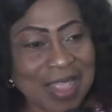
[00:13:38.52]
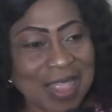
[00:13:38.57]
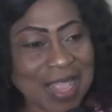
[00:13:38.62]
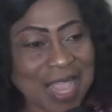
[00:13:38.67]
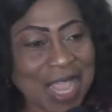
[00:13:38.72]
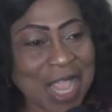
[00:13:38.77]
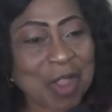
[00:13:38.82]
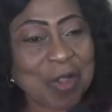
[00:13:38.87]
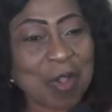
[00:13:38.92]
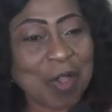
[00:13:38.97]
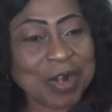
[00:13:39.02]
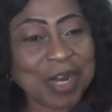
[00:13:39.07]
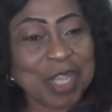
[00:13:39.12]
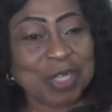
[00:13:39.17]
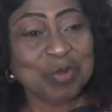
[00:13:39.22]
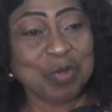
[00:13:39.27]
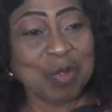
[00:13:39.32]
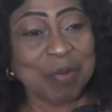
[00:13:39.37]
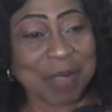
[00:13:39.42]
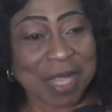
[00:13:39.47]

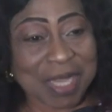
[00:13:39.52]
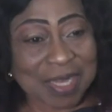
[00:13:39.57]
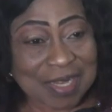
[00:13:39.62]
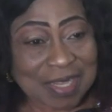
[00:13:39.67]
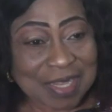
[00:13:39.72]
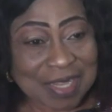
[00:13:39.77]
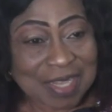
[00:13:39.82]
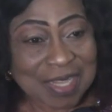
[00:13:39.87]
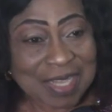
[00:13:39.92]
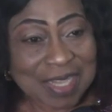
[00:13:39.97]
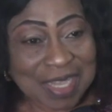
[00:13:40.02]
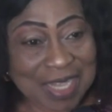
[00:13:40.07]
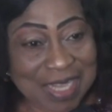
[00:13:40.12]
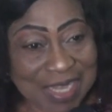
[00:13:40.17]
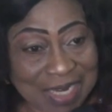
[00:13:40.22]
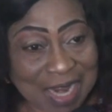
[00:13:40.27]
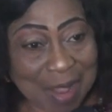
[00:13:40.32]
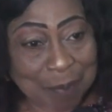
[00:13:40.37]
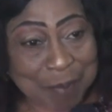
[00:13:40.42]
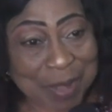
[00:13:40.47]
encourage women
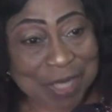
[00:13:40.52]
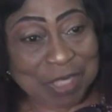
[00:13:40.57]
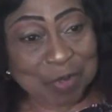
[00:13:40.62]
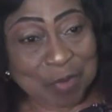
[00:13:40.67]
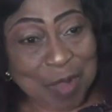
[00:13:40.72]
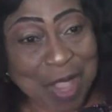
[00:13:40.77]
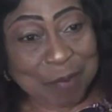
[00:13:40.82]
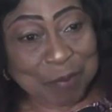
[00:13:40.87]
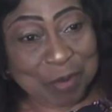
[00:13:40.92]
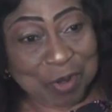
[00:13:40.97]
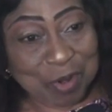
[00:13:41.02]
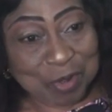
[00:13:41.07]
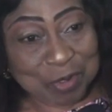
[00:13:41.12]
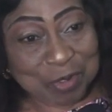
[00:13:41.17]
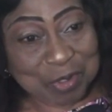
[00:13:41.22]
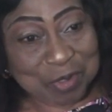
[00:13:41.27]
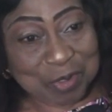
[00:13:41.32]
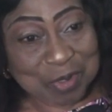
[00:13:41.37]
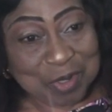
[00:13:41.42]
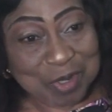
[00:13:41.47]
in that party where I belong
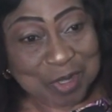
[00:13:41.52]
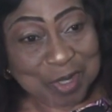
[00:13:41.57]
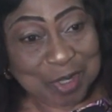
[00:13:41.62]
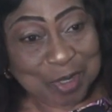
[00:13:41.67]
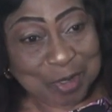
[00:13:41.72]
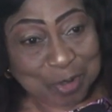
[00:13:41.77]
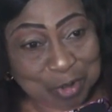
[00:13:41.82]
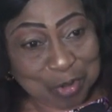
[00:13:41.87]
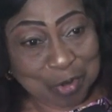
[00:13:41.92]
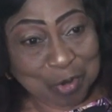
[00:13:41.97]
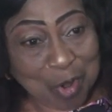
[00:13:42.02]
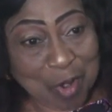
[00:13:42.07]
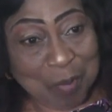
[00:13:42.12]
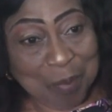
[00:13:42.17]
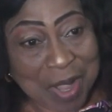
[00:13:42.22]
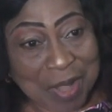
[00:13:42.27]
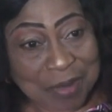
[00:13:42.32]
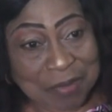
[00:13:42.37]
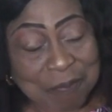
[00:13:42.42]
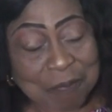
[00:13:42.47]
to
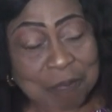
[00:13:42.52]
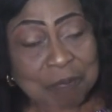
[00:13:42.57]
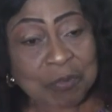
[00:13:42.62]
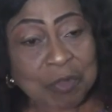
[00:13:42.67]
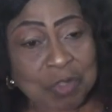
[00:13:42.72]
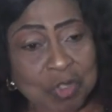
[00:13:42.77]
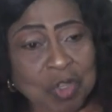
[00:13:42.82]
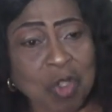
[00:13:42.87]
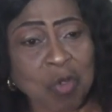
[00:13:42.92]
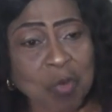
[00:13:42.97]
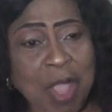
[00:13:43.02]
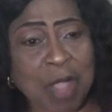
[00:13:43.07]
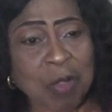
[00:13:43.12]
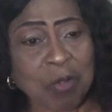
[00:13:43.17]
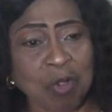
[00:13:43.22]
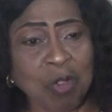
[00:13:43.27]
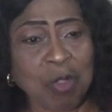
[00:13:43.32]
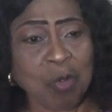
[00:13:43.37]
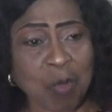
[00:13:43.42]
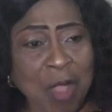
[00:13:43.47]
come out? So we
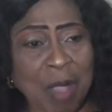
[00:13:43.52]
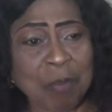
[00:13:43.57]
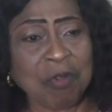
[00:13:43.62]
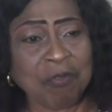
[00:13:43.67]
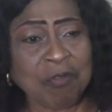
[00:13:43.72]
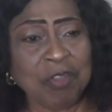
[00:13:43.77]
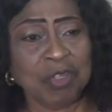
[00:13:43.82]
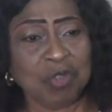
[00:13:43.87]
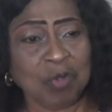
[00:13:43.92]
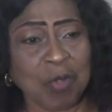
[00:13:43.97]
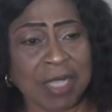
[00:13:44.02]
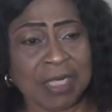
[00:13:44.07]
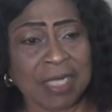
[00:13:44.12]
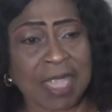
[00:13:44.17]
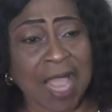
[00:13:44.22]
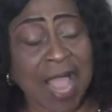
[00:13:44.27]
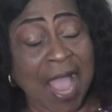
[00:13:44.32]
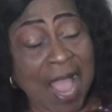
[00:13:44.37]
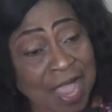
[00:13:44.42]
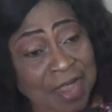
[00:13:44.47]
are moving towards
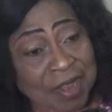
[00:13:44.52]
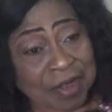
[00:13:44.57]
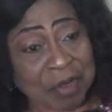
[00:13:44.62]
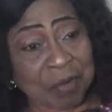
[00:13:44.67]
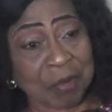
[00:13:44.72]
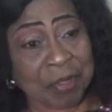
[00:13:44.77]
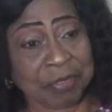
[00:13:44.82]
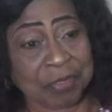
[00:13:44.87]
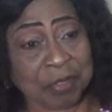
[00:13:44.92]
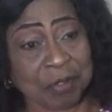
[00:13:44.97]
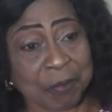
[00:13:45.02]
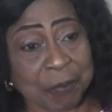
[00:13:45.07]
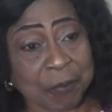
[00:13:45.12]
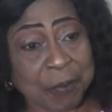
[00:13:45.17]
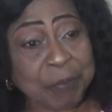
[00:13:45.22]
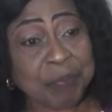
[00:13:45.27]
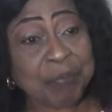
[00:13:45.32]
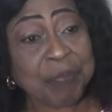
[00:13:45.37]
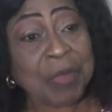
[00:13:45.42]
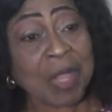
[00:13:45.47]
that. I agree with
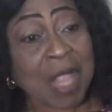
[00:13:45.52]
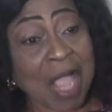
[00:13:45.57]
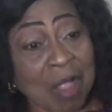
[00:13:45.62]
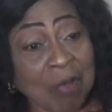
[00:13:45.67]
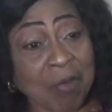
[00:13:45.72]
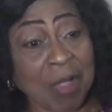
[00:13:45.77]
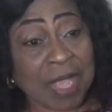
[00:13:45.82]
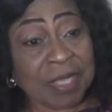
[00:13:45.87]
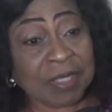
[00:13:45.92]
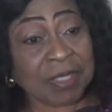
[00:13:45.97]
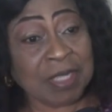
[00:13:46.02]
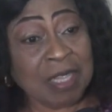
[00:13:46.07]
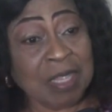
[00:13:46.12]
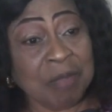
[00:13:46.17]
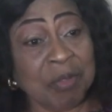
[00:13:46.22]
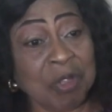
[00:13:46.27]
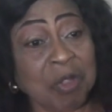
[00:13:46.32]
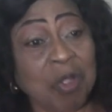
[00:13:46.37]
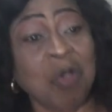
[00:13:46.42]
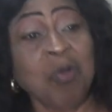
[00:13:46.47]
you. And we are
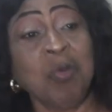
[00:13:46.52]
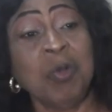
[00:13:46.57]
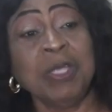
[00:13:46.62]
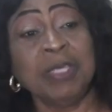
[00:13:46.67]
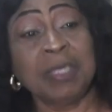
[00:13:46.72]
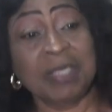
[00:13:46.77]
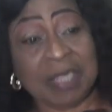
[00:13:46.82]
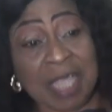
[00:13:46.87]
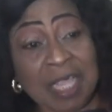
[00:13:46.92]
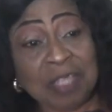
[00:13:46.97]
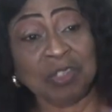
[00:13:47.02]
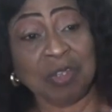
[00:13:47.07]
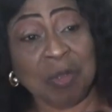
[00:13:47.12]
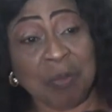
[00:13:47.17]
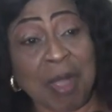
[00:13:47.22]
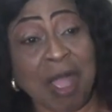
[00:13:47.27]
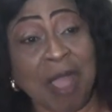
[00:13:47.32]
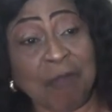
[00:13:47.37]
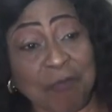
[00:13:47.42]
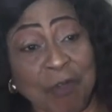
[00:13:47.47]
seeing, because we sent
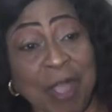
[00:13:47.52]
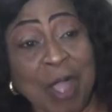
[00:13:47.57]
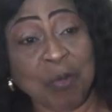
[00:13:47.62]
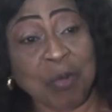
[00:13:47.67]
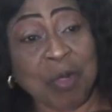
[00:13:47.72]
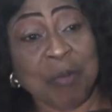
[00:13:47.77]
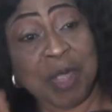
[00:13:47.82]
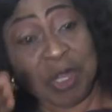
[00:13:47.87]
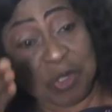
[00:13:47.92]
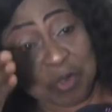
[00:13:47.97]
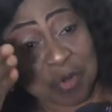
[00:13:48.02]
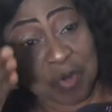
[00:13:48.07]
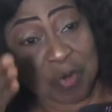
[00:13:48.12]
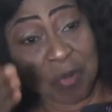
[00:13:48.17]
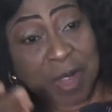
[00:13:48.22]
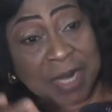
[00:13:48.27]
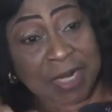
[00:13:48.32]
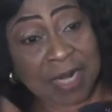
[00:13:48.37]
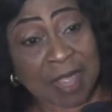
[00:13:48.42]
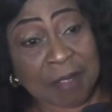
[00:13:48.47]
some of our women to
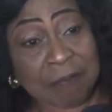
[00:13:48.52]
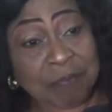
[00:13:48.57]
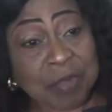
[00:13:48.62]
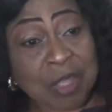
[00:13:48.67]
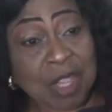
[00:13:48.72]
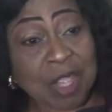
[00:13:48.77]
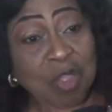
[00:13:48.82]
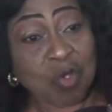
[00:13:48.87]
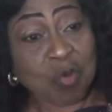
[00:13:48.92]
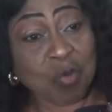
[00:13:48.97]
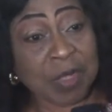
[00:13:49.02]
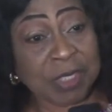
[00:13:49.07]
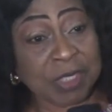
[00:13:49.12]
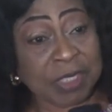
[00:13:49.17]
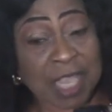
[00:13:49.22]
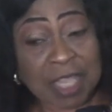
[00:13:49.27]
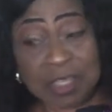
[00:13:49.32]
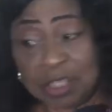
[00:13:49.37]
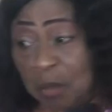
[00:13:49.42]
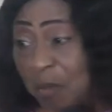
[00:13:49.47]
Rwanda, we
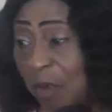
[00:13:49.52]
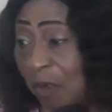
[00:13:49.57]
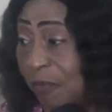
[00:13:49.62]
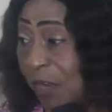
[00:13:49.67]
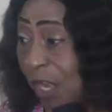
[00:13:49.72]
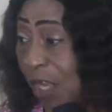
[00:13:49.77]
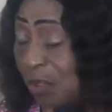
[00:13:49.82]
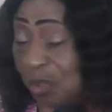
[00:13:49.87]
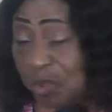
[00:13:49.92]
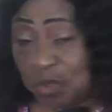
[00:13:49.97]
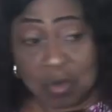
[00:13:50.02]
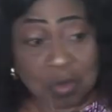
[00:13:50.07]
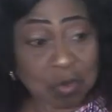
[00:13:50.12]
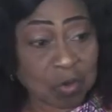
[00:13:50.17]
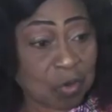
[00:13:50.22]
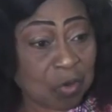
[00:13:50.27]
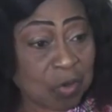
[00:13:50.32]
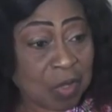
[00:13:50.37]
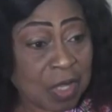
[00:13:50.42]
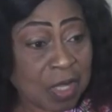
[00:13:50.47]
sent some of them
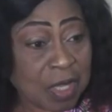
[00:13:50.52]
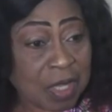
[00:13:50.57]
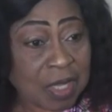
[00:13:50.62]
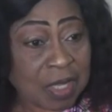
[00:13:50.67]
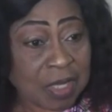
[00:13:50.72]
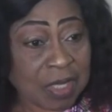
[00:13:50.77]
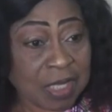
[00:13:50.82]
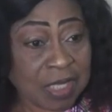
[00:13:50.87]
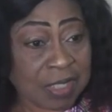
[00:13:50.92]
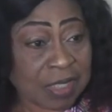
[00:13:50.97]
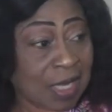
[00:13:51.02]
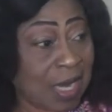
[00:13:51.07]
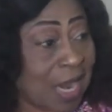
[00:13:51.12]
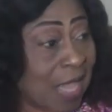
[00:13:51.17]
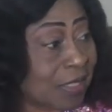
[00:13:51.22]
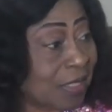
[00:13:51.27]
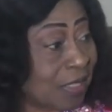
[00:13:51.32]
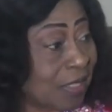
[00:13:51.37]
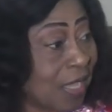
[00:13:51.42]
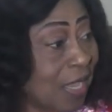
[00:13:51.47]
to this
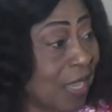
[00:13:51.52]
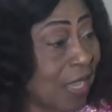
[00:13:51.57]
last,